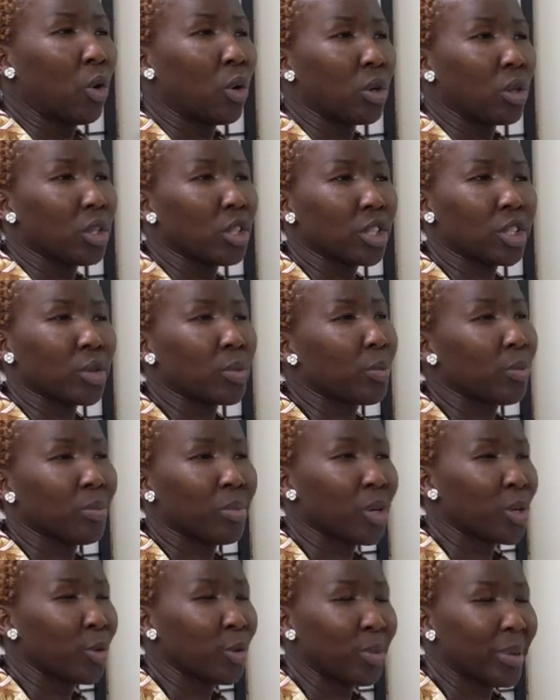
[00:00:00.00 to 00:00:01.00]
gold
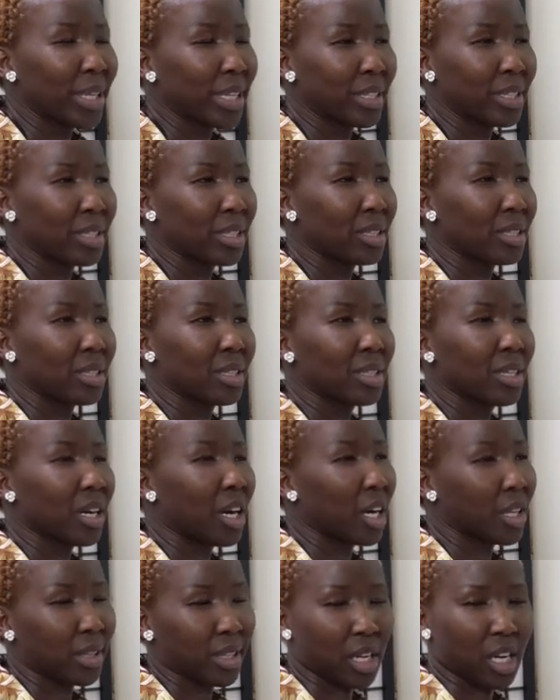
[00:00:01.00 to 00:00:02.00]
moment
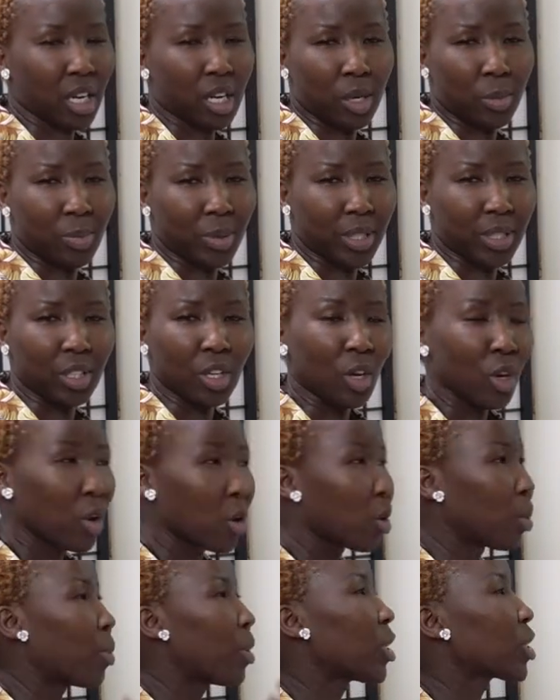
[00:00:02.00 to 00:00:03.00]
on the carpet,
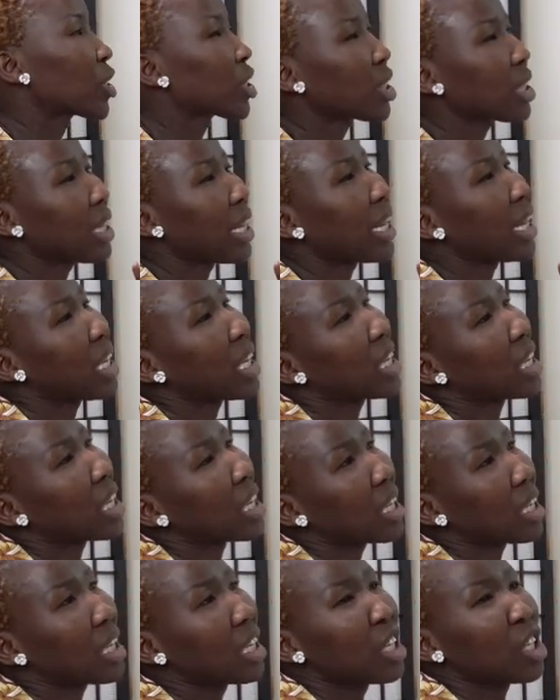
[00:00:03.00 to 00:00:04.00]
or more to like
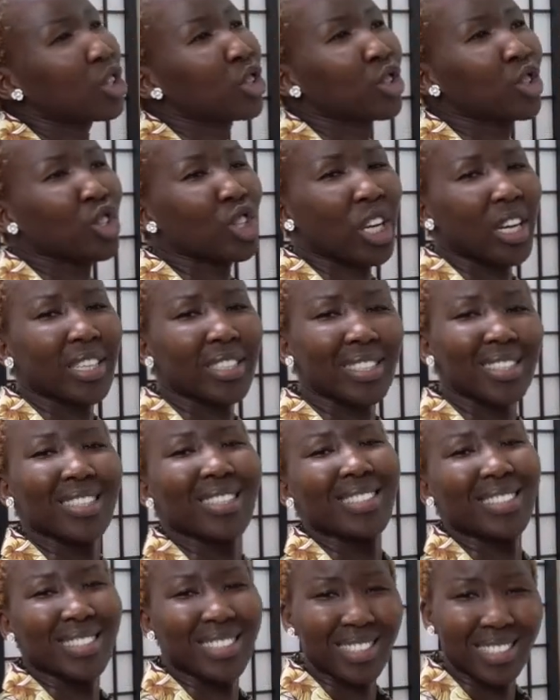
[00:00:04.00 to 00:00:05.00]
shut
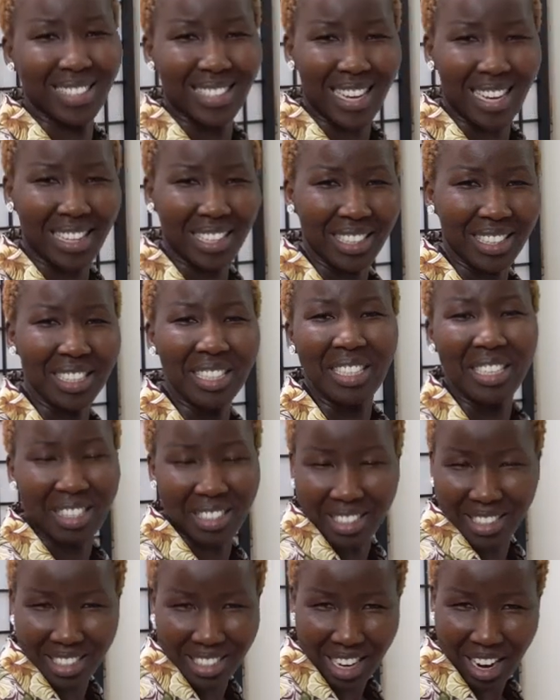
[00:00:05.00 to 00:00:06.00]
the night
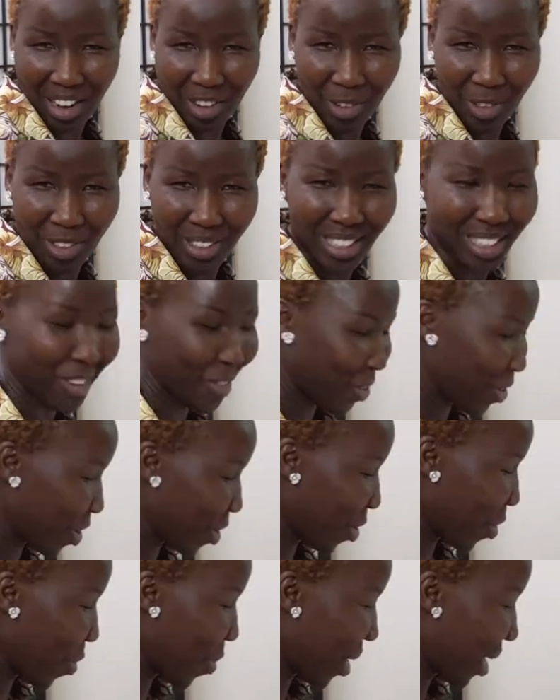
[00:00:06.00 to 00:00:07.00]
down, if
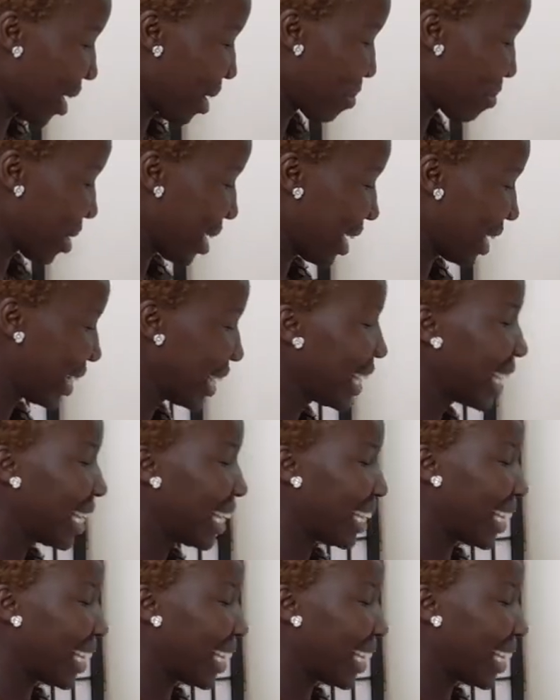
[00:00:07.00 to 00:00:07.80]
you know what I mean.